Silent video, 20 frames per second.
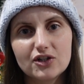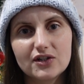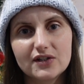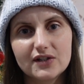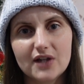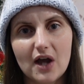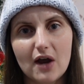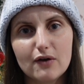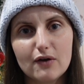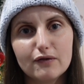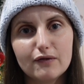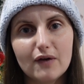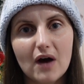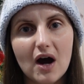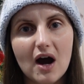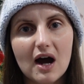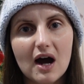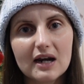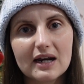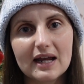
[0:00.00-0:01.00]
so
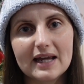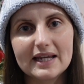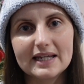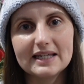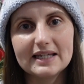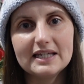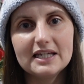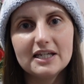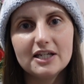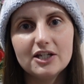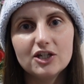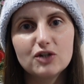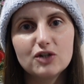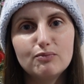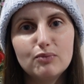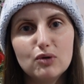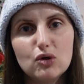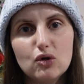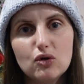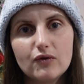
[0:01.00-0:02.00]
far, like
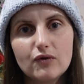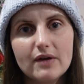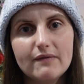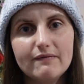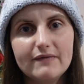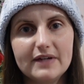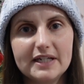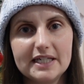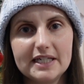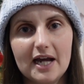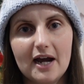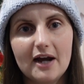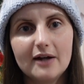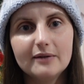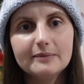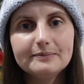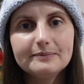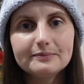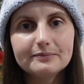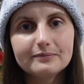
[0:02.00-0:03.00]
each ballroom
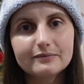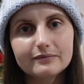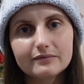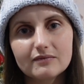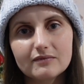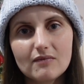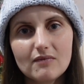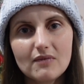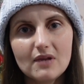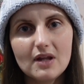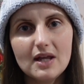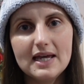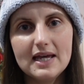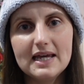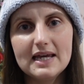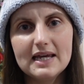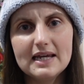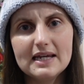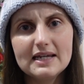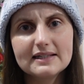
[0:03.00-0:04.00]
video
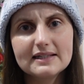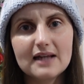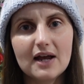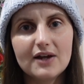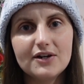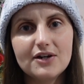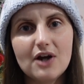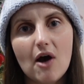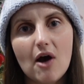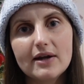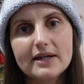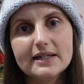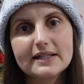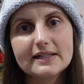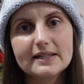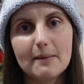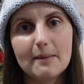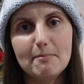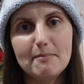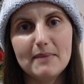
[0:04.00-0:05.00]
is a
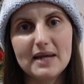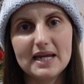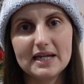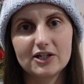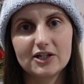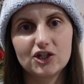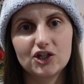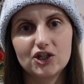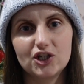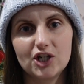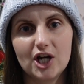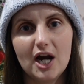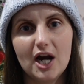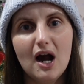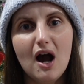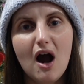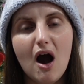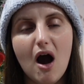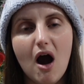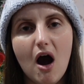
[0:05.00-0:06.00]
nice
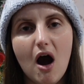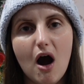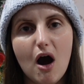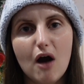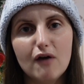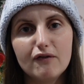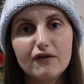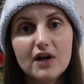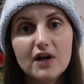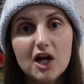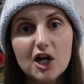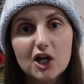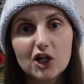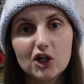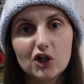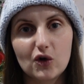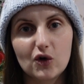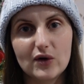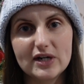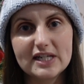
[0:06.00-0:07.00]
mixture of
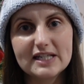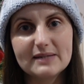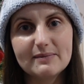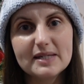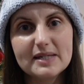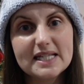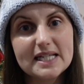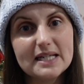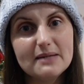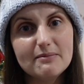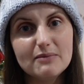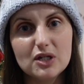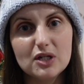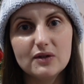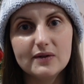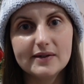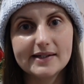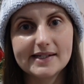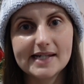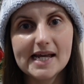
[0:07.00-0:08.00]
Christmassy
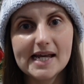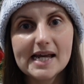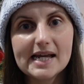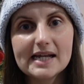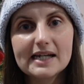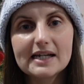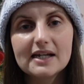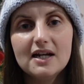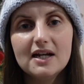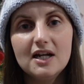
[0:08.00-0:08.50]
music,